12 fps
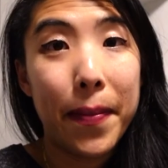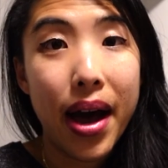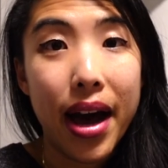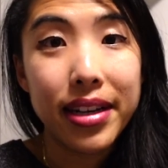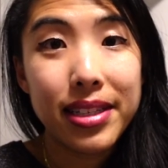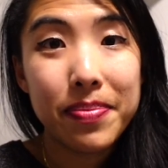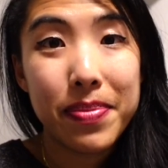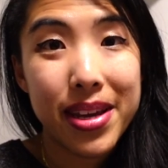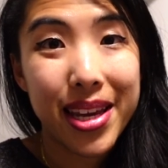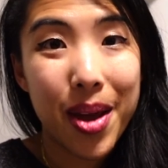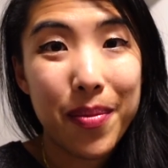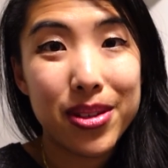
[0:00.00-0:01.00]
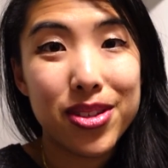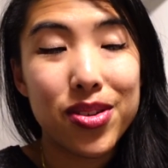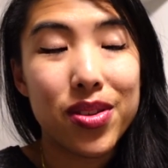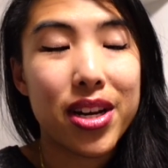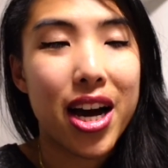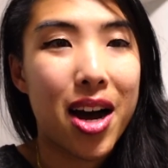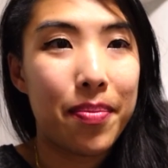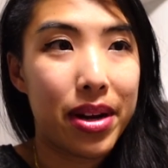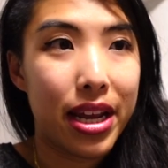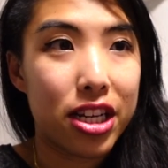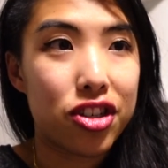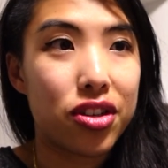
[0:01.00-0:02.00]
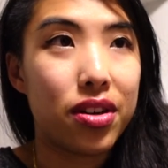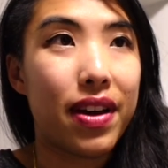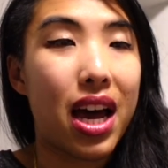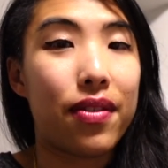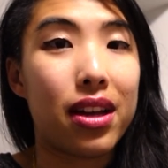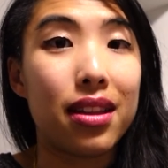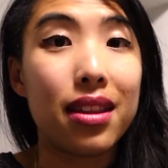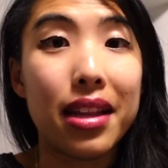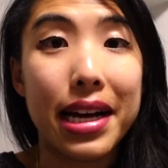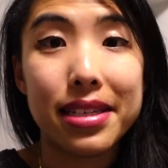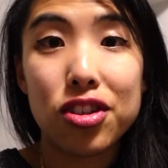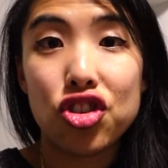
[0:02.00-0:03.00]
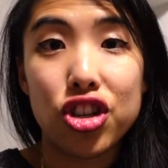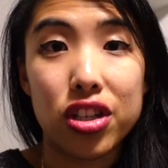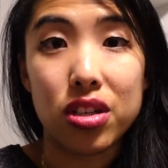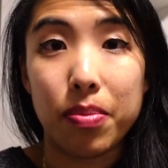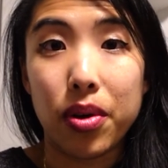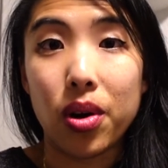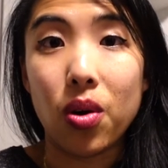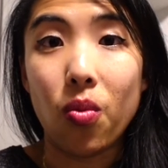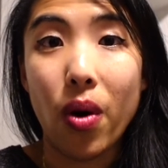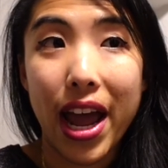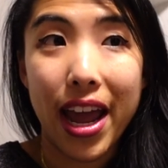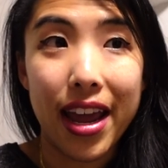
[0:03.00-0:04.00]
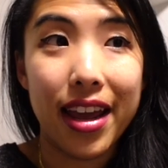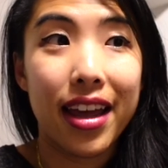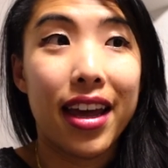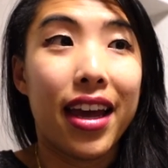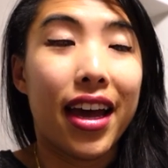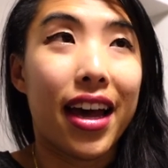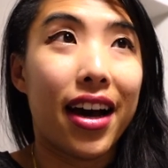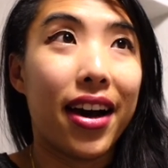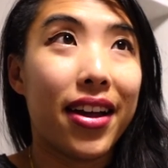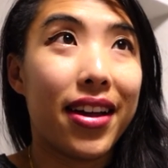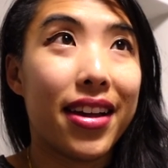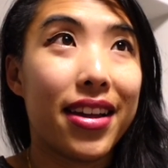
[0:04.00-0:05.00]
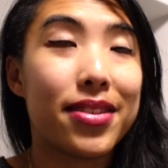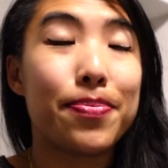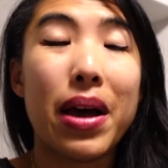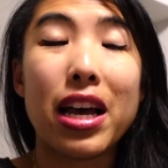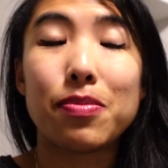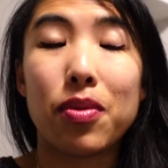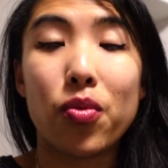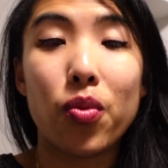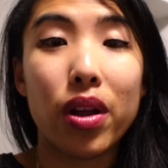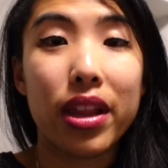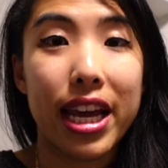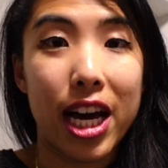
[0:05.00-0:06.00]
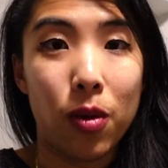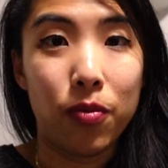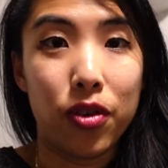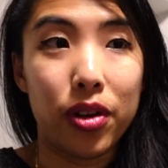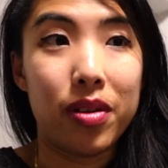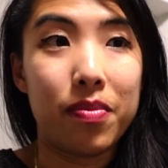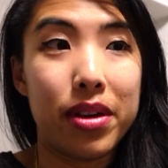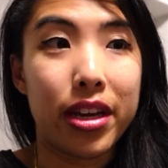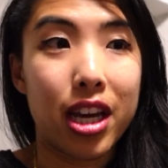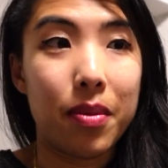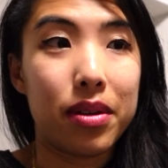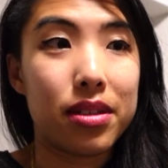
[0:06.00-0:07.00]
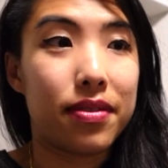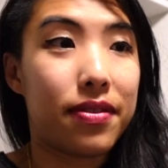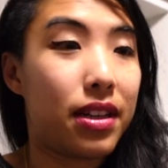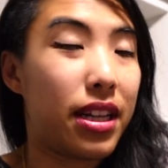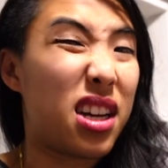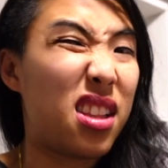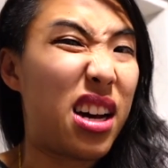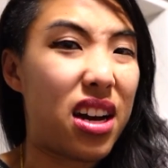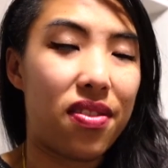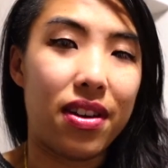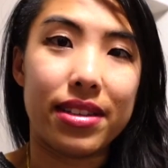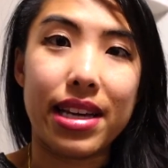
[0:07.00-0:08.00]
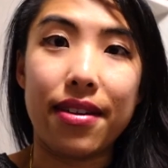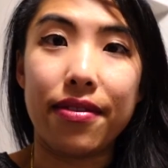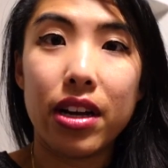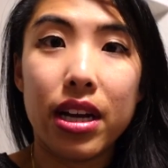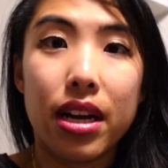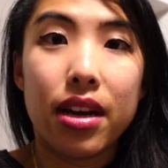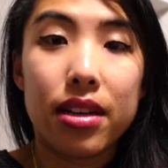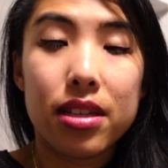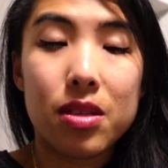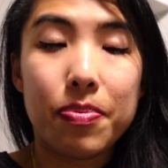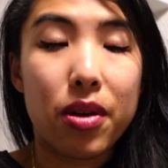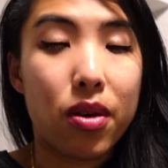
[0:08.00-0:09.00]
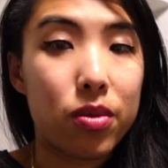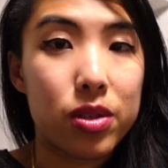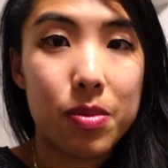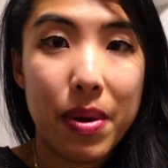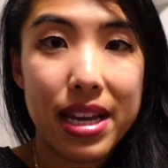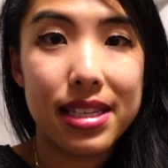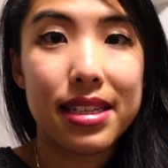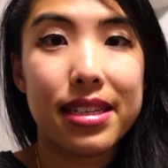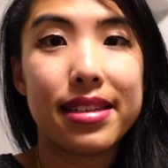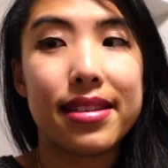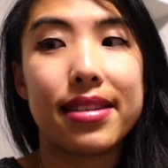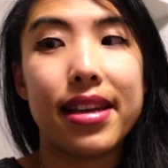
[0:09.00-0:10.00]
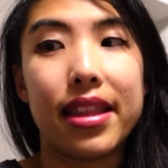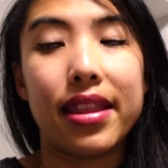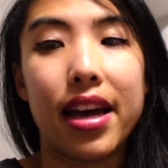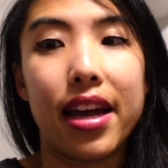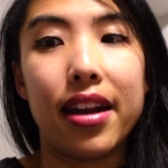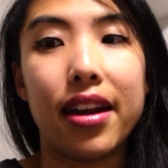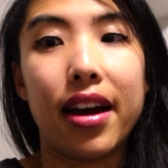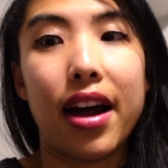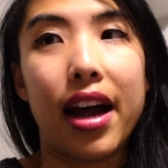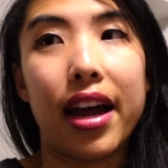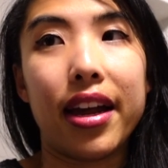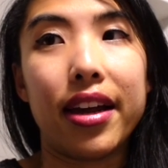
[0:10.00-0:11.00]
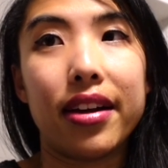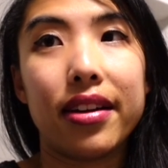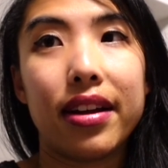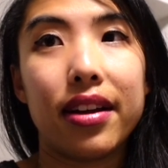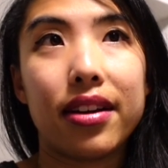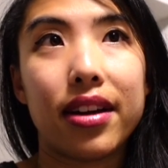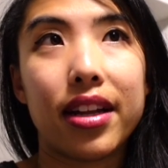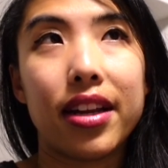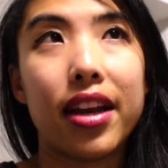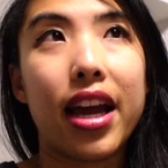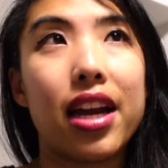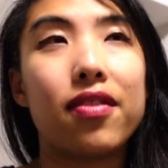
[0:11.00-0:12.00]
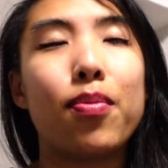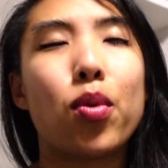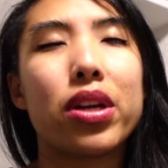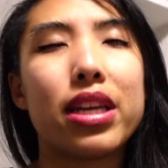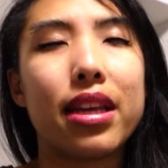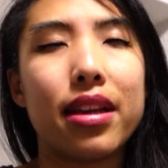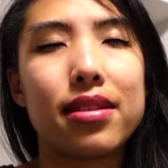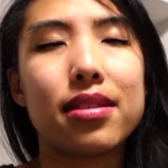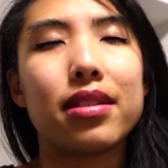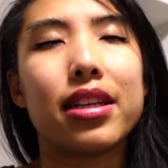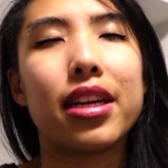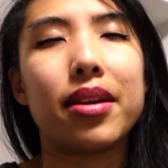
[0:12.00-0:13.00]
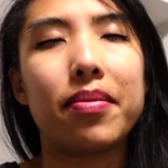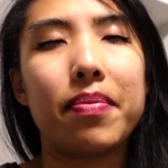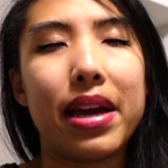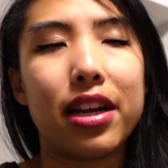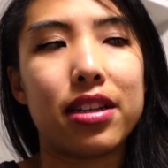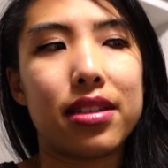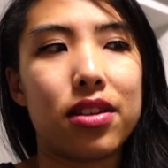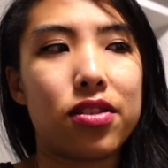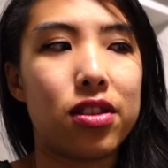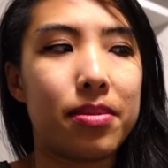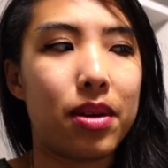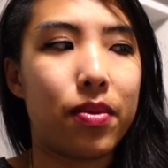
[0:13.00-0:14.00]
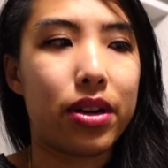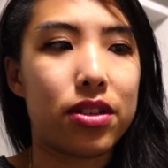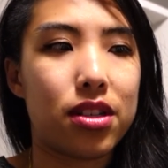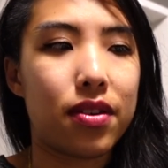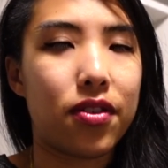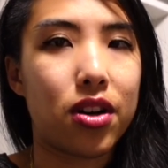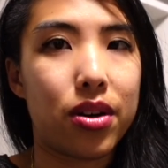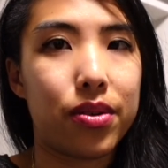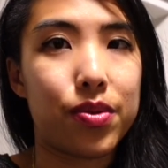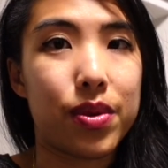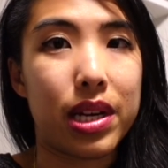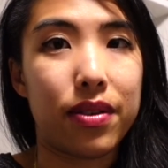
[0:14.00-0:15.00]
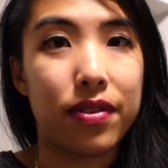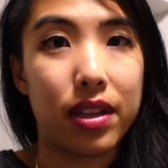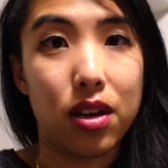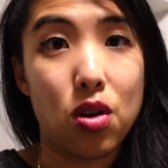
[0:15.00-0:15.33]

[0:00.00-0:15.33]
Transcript: But being able to do the combination of having less shit to put away has been really helpful in being able to feel like a lot of things have their own spaces, and then I can kind of more easily make decisions about where stuff goes without feeling